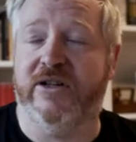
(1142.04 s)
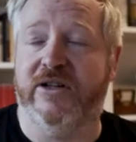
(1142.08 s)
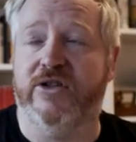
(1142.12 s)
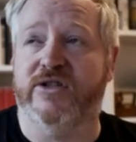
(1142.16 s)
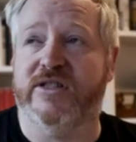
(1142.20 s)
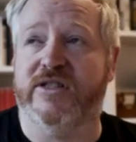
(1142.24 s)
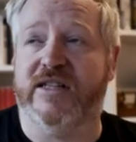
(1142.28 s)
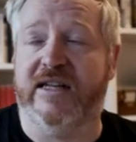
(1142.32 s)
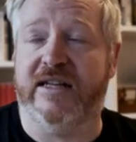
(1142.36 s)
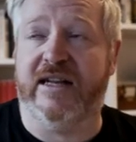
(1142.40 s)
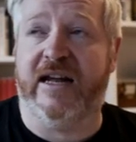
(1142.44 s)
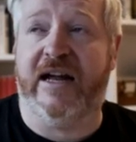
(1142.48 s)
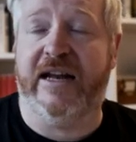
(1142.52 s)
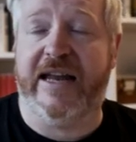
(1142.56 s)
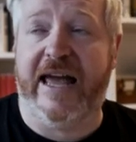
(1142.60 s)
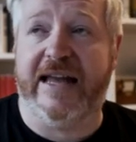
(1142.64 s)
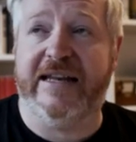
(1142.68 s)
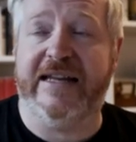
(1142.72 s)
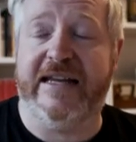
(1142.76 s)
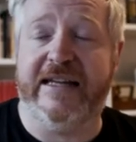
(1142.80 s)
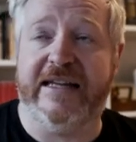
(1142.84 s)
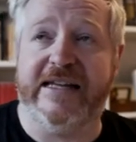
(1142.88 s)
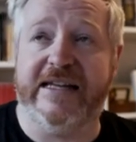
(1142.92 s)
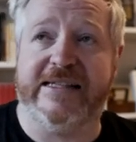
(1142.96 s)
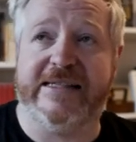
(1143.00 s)
I'm going to use a, an
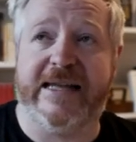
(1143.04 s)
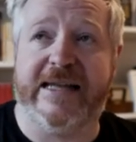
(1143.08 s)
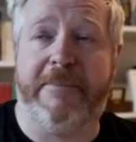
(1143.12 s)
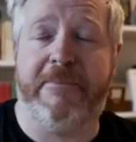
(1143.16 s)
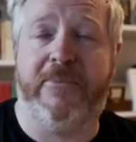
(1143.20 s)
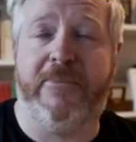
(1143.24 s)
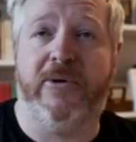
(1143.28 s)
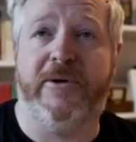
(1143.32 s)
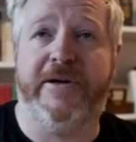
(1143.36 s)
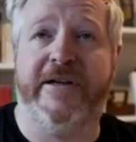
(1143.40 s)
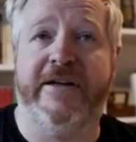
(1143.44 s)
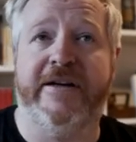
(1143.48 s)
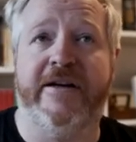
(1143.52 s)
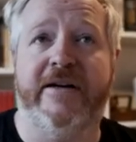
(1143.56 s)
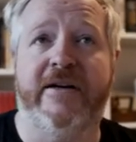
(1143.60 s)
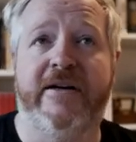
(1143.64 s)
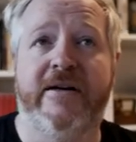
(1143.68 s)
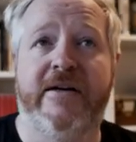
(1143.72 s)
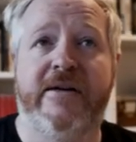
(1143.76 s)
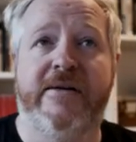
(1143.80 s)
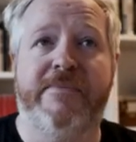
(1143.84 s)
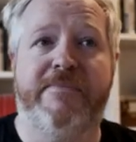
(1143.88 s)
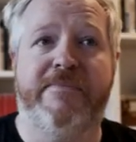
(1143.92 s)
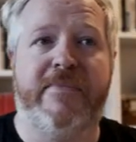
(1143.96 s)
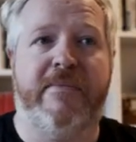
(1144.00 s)
editing example here,
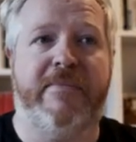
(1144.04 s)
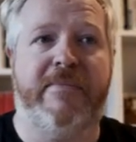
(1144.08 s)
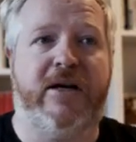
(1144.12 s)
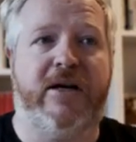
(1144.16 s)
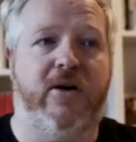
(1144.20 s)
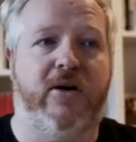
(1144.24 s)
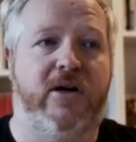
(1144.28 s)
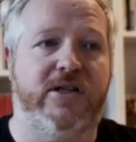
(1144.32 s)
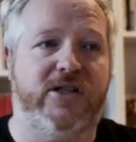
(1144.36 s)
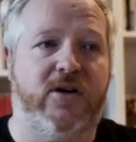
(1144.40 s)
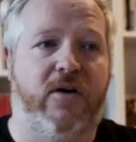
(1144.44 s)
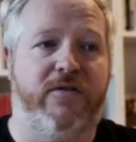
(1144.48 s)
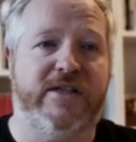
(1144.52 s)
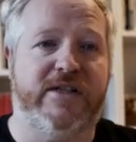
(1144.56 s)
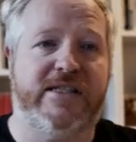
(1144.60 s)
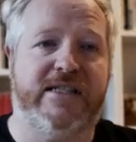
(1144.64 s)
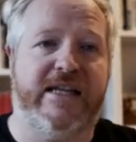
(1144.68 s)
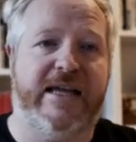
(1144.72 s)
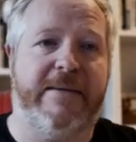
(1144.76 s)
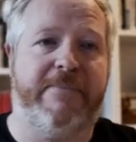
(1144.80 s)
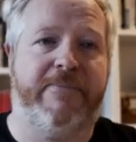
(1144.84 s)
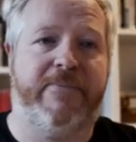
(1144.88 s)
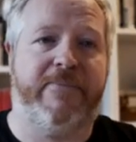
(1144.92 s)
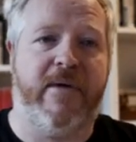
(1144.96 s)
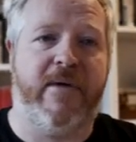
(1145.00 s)
because
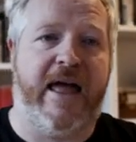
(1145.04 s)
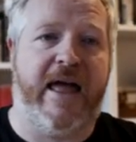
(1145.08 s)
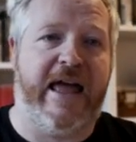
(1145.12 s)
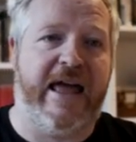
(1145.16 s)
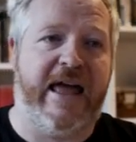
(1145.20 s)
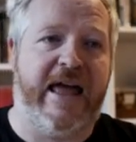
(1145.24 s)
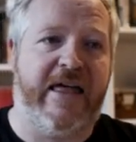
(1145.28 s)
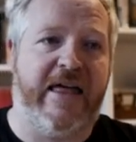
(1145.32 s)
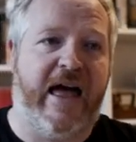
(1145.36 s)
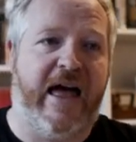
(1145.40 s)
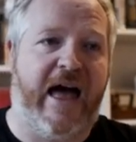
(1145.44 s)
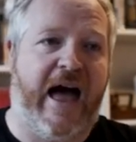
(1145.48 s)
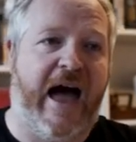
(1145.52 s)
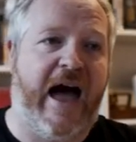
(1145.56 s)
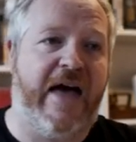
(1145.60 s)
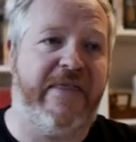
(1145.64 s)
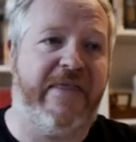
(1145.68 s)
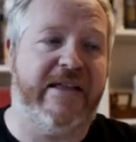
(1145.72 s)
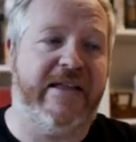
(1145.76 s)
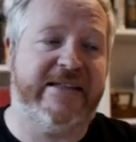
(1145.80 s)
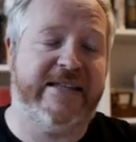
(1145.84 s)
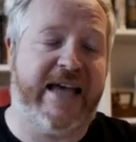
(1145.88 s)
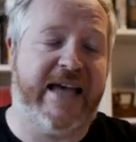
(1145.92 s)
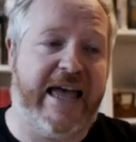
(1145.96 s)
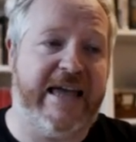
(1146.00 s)
obviously uh, at
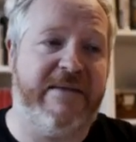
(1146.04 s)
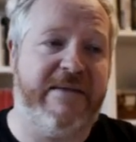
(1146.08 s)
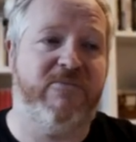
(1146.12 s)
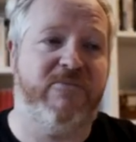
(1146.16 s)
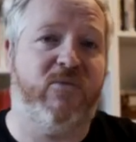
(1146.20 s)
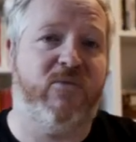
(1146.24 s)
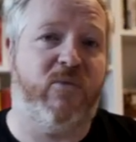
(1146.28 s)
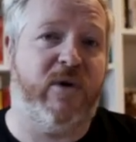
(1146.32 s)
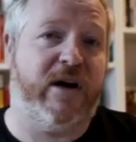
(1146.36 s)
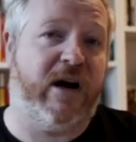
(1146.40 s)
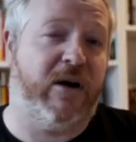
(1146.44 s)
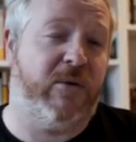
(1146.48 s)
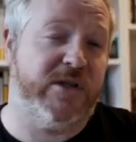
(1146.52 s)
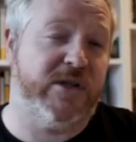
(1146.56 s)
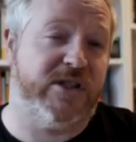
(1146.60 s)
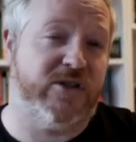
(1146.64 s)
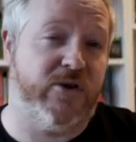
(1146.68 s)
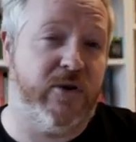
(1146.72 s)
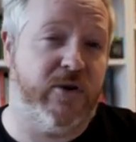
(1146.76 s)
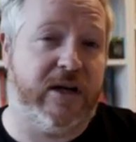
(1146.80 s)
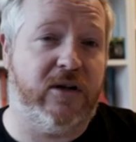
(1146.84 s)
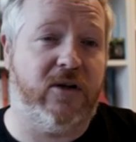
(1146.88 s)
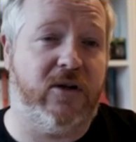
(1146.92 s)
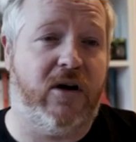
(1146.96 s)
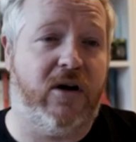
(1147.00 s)
the time where I was
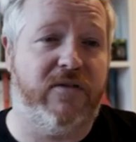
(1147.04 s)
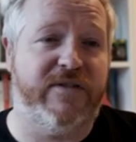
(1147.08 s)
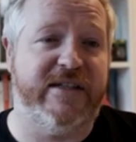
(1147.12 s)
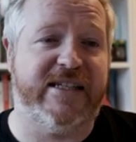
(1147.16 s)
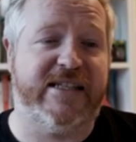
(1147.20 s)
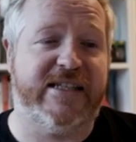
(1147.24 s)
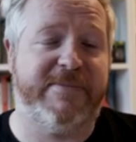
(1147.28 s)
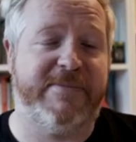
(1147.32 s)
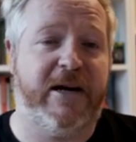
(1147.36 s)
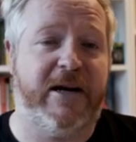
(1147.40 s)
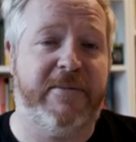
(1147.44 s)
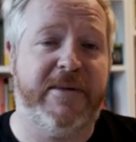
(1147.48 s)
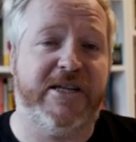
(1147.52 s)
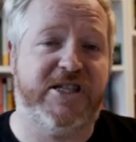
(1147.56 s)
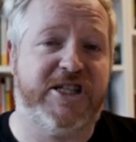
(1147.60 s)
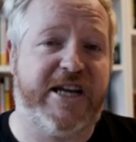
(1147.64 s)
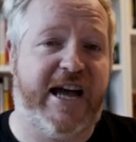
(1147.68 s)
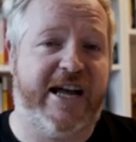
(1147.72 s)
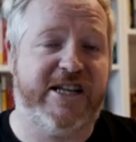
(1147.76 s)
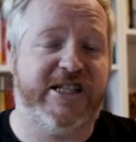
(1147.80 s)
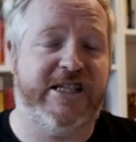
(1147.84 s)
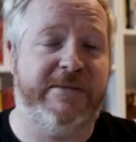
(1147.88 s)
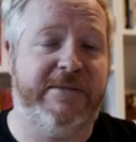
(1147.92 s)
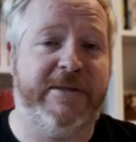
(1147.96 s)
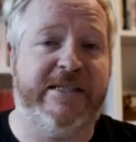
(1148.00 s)
doing a lot of these experiments,
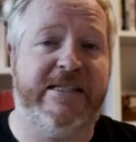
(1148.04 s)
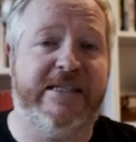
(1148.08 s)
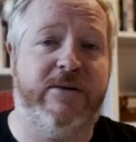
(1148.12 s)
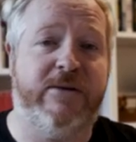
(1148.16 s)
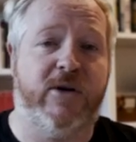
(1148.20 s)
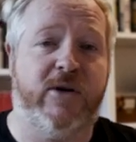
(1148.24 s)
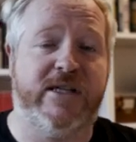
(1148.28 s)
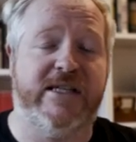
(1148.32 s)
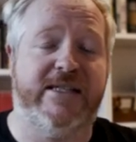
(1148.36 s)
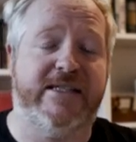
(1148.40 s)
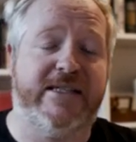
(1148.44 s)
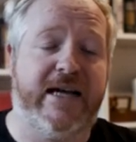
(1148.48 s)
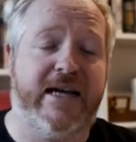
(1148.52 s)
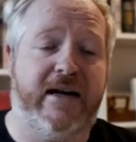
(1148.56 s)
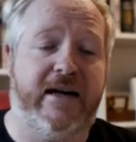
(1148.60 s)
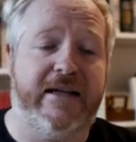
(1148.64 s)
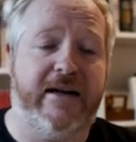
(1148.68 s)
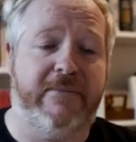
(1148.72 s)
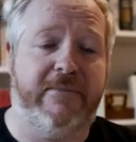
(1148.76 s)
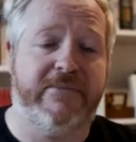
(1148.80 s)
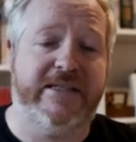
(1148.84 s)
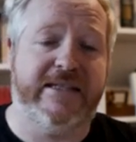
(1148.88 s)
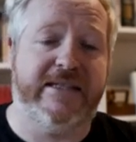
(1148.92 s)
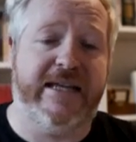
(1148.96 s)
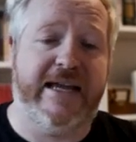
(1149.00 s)
ChatGPT wasn't
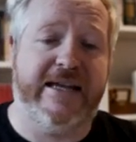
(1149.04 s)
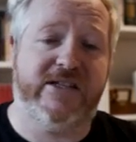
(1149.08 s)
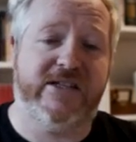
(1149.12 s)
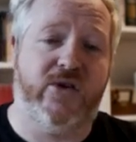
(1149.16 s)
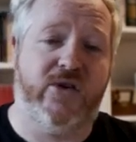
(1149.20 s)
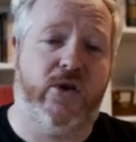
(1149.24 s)
entirely up to date.